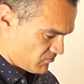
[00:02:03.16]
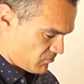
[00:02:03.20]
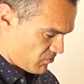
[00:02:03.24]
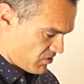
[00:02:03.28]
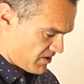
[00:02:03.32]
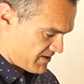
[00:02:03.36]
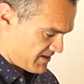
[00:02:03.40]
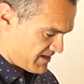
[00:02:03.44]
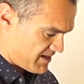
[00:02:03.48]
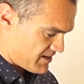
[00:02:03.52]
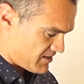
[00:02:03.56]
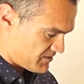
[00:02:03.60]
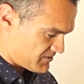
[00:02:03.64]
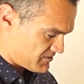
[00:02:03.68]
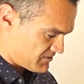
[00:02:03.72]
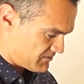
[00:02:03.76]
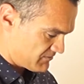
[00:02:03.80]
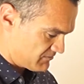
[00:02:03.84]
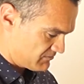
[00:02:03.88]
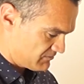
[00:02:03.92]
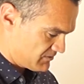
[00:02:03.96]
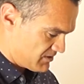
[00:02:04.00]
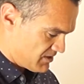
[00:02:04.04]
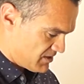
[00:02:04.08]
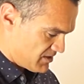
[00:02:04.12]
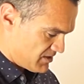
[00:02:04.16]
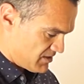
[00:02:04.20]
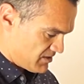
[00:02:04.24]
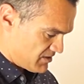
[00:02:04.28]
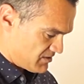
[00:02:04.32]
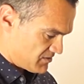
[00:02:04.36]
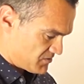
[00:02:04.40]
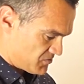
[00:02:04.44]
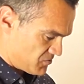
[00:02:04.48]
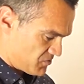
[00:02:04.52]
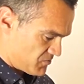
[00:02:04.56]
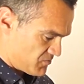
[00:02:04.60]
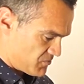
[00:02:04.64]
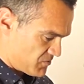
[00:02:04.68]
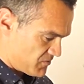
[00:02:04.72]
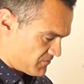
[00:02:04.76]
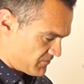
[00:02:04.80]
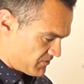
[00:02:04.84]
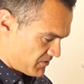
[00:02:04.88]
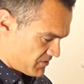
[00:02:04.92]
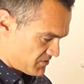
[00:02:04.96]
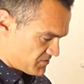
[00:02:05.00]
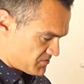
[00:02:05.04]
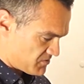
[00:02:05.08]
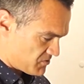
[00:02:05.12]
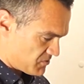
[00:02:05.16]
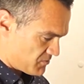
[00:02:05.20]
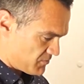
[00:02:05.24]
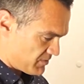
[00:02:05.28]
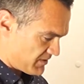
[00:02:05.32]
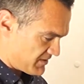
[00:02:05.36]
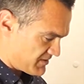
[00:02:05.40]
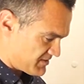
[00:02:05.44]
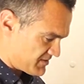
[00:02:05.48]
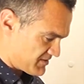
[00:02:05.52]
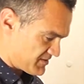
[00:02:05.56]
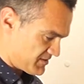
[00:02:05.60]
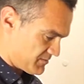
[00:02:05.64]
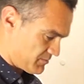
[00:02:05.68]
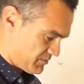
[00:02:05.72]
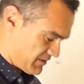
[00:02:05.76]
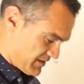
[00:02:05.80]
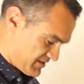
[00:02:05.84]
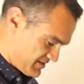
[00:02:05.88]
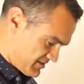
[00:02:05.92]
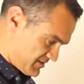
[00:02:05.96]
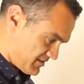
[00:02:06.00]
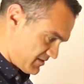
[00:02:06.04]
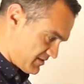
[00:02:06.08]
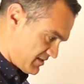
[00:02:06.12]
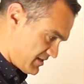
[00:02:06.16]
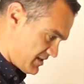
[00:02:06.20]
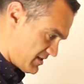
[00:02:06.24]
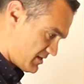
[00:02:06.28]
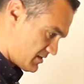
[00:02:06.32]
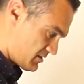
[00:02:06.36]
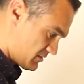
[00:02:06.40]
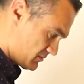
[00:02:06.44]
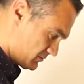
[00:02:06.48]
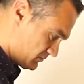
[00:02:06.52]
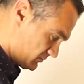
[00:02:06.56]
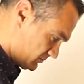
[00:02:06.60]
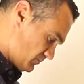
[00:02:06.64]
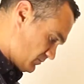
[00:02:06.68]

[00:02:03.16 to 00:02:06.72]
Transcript: right out to remove those 2 pieces of plastic there.